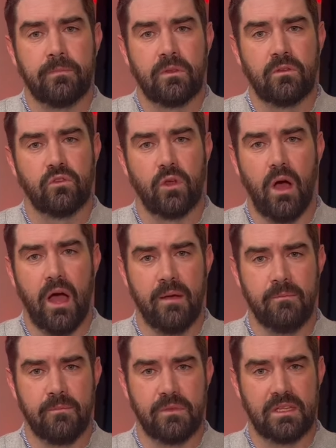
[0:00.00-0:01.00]
So
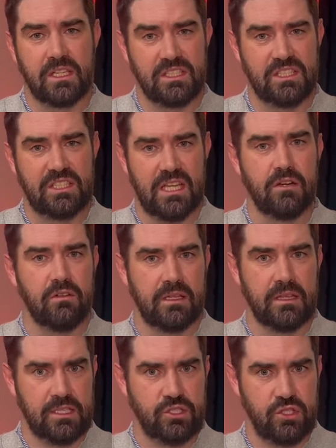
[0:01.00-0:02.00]
I'm considering
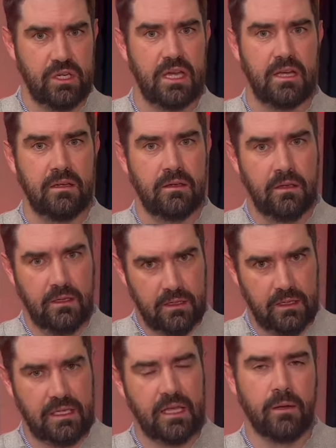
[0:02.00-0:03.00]
this year,
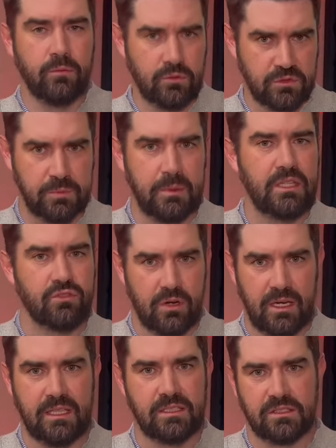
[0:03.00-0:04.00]
and again, I'm doing speed
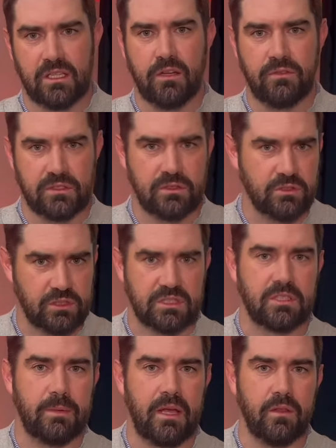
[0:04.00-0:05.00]
training and stuff. It's not
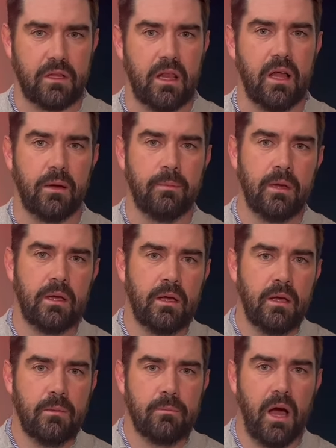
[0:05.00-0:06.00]
just about the club,
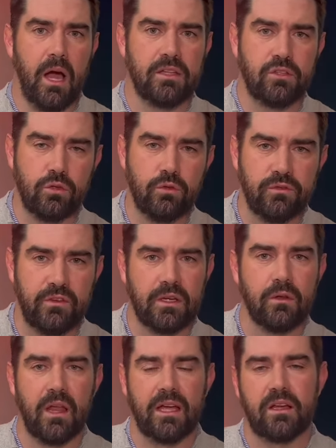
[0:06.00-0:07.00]
but I do
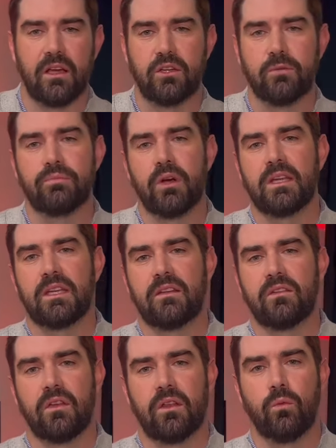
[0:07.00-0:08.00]
feel like I could break
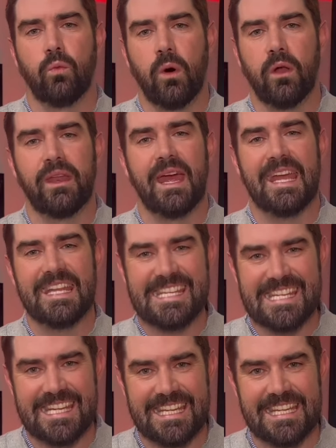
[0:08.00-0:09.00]
into the
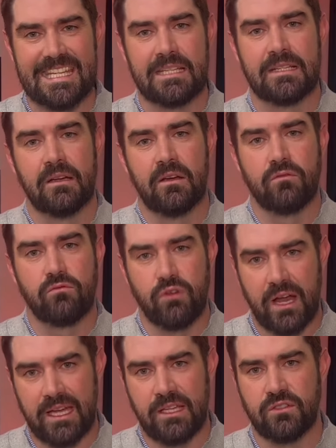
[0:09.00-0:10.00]
180
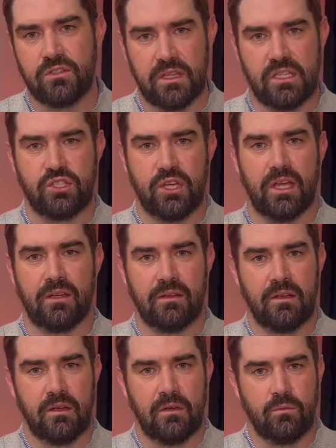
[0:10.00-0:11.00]
range this year.
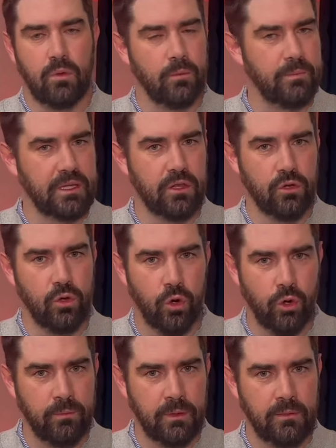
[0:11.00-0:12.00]
Won't be the
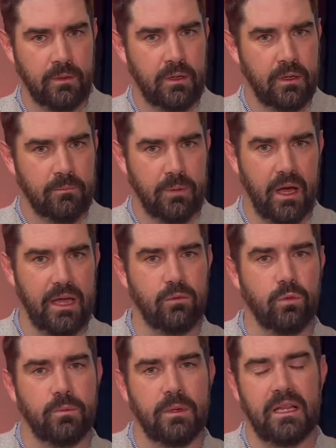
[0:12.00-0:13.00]
norm, but it
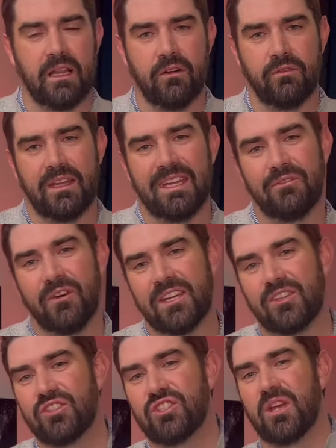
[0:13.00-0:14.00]
would be lovely if I
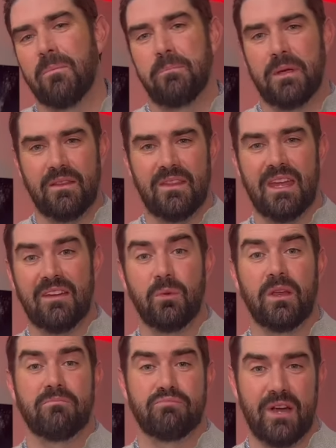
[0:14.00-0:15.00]
could jump in there
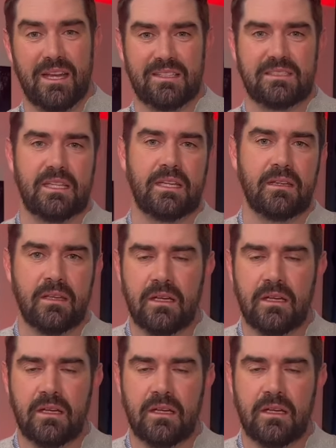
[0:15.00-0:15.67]
when I'm practicing.